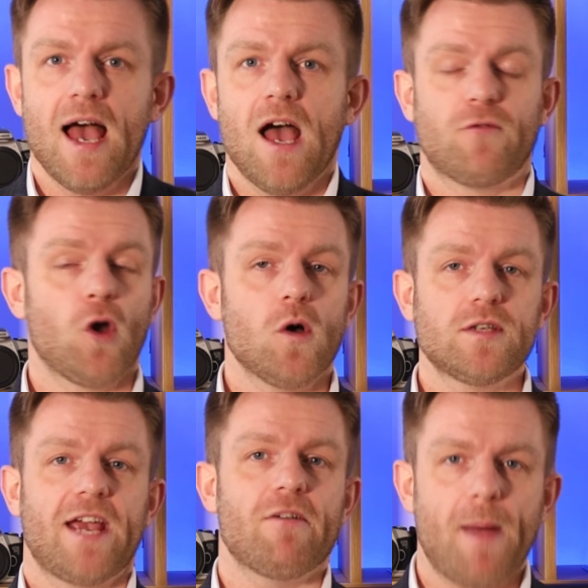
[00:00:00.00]
Of
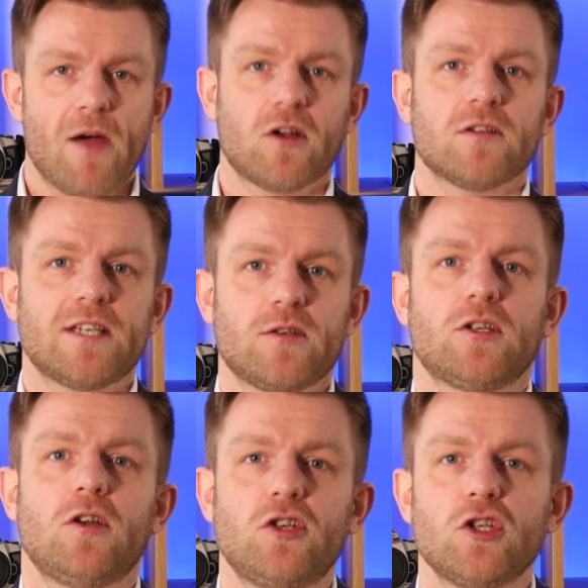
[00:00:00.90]
course, here at Paragon Sales
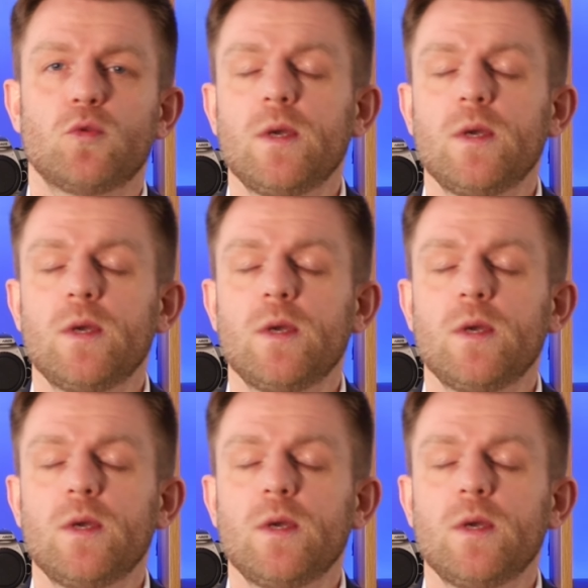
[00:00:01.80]
Solutions,